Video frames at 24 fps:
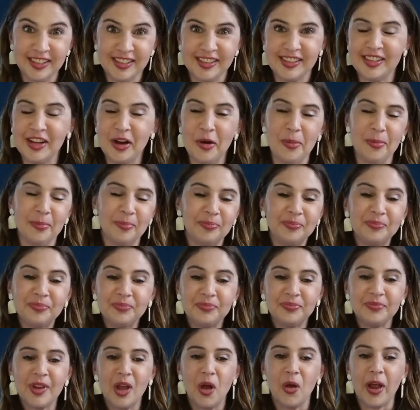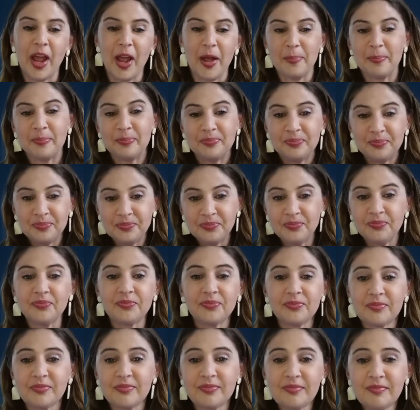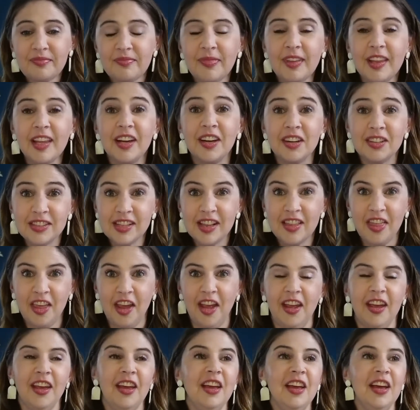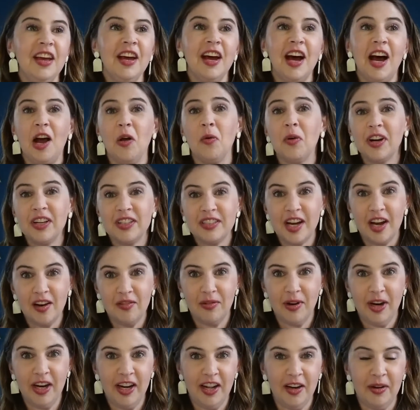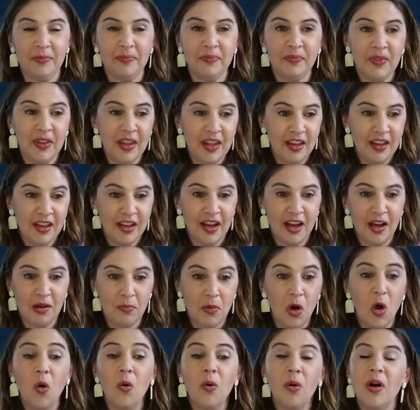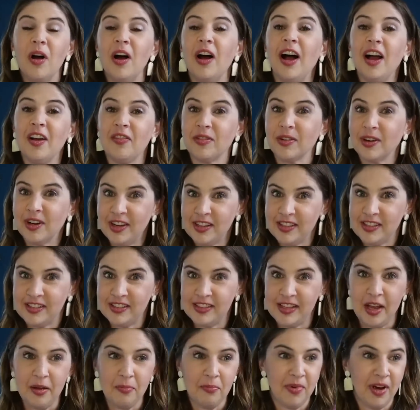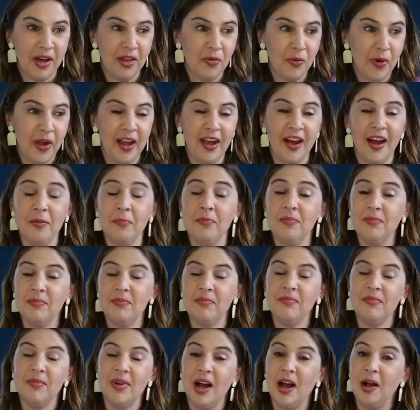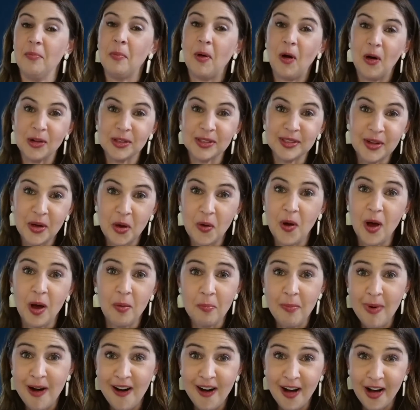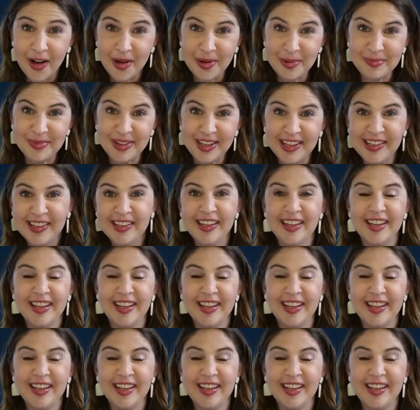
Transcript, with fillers: So, okay, here's the thing I want to dive right in. Um, oh, I forgot to say, by the way, I'm I'm also a mom.